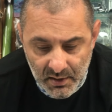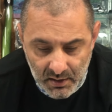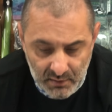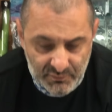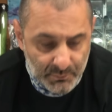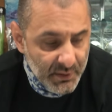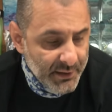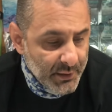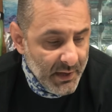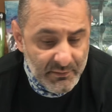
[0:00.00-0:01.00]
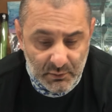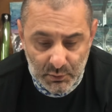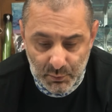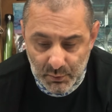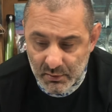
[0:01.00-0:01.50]
of the planer and the
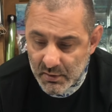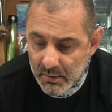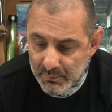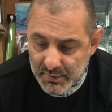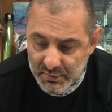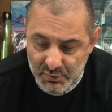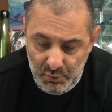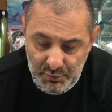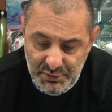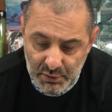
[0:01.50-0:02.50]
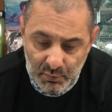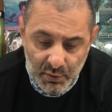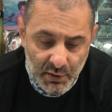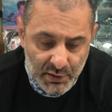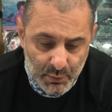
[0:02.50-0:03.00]
lure being trolled. So
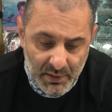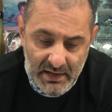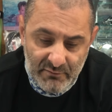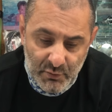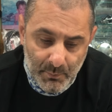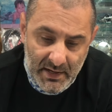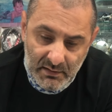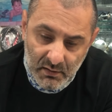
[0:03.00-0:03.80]
you would have your main